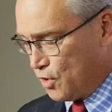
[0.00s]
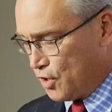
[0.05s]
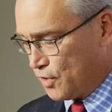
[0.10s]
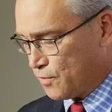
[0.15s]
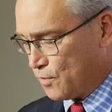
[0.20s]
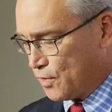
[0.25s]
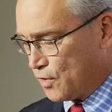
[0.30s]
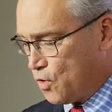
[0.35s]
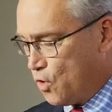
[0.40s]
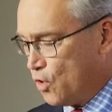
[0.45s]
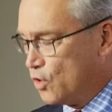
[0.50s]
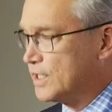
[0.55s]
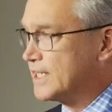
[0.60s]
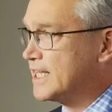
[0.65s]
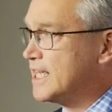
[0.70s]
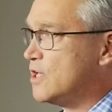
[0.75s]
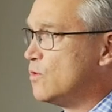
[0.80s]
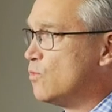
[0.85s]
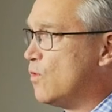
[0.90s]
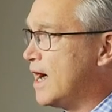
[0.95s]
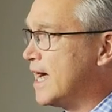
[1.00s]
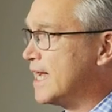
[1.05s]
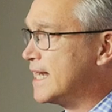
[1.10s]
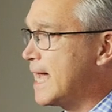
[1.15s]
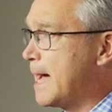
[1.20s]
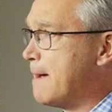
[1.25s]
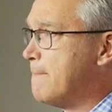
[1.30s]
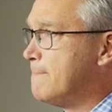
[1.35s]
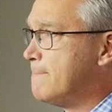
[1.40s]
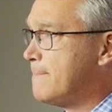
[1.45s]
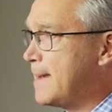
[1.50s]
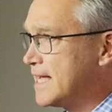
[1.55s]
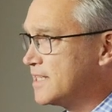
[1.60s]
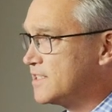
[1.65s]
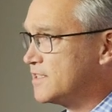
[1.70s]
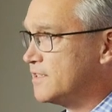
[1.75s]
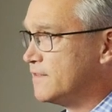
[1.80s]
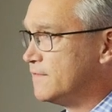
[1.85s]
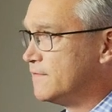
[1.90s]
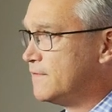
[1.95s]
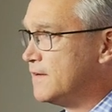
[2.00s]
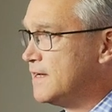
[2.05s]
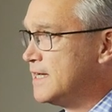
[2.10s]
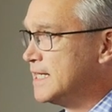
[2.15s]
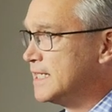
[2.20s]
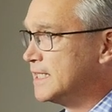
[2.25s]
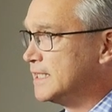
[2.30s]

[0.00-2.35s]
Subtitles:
worth recalling he won a massive